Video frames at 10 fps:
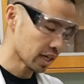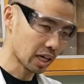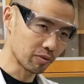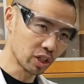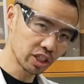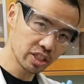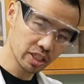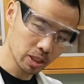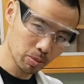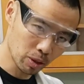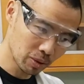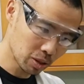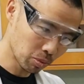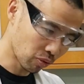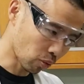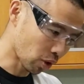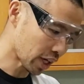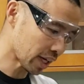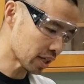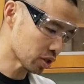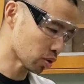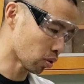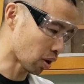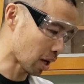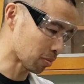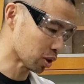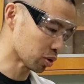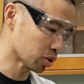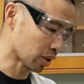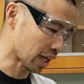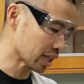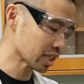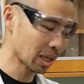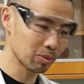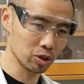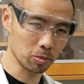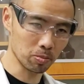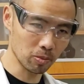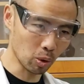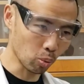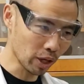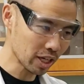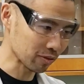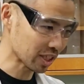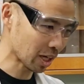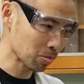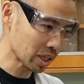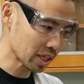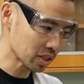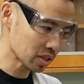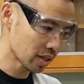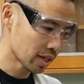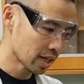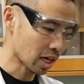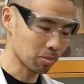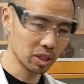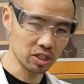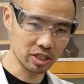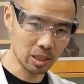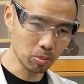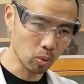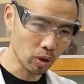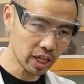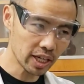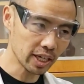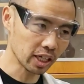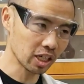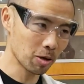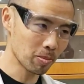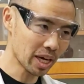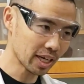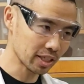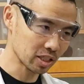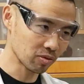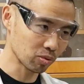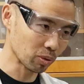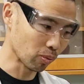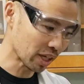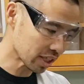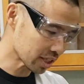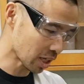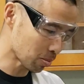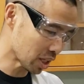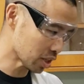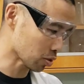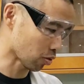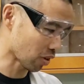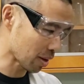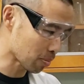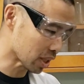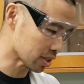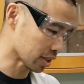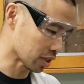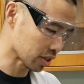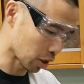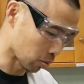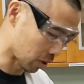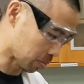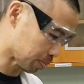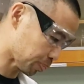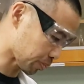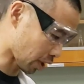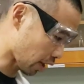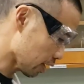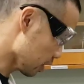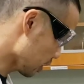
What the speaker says: I've done this experiment beforehand, so I'm going to, anytime there's a wait of 10 minutes, I'm going to step away and come back as if we waited 10 minutes or 5 minutes, etc. Okay?